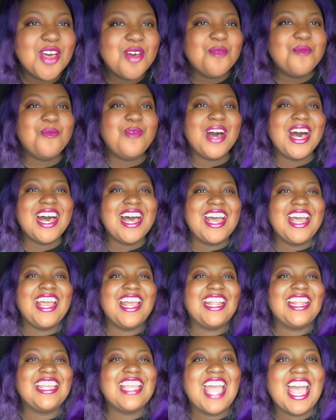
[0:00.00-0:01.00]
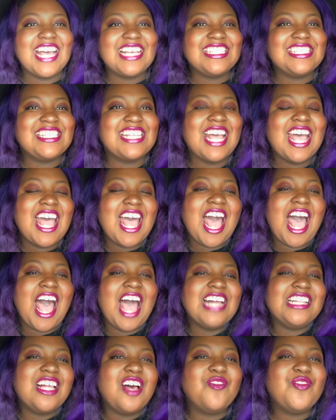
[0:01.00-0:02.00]
But yes,
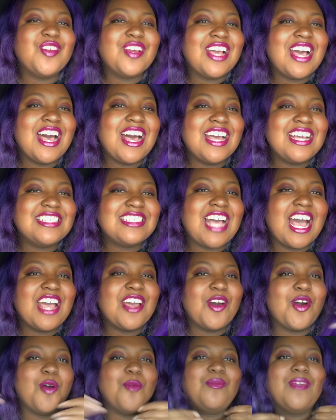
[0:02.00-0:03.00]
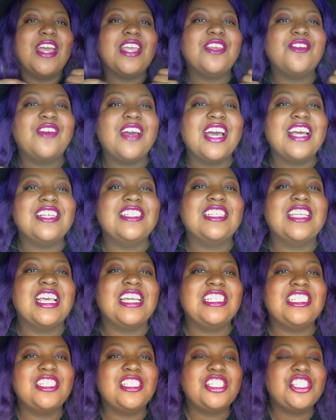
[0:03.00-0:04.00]
I love you guys. I hope that you guys
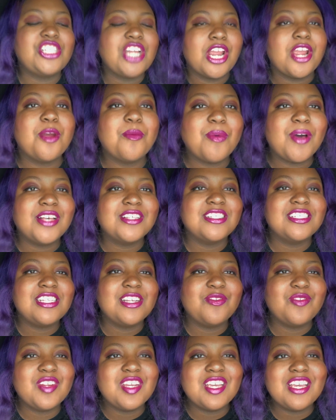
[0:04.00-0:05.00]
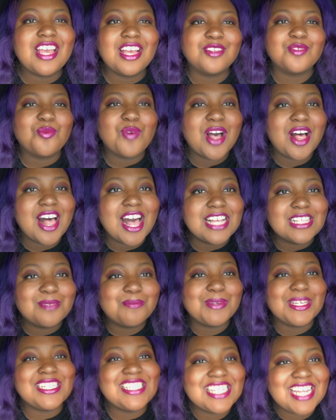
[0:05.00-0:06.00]
can share positivity as well as
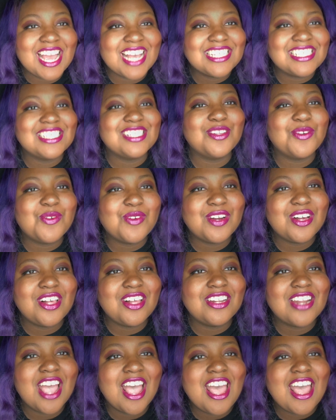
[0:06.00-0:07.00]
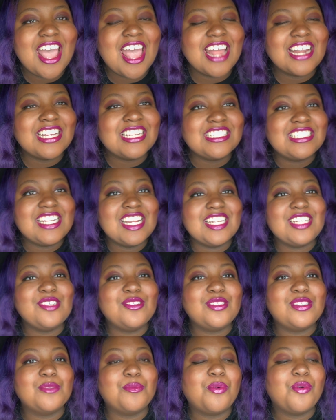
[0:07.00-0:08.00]
BTS in the world and continue
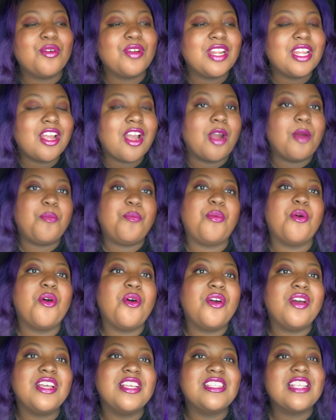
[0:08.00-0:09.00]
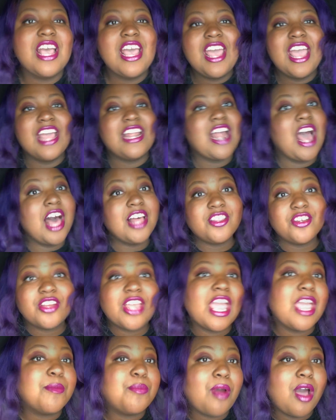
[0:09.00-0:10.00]
supporting our boys and other
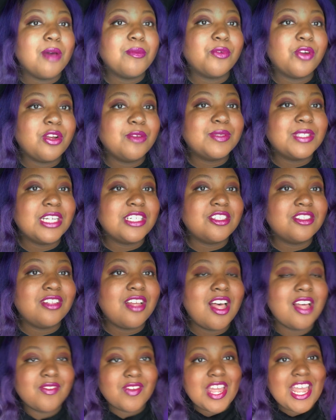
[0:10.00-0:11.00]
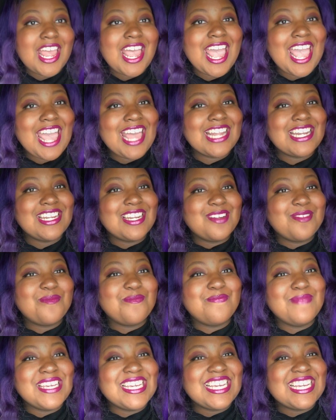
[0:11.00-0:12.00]
K-pop groups that you love and
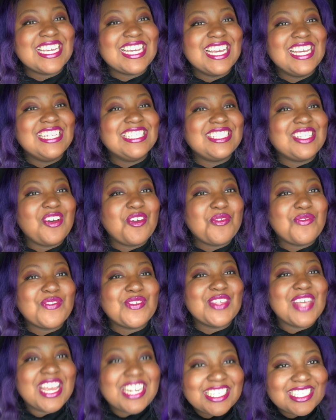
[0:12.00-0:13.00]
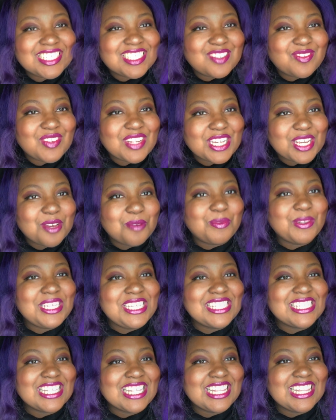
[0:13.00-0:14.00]
me. So if you like this video,
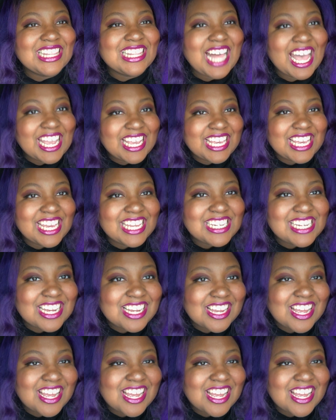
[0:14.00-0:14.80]
please like it.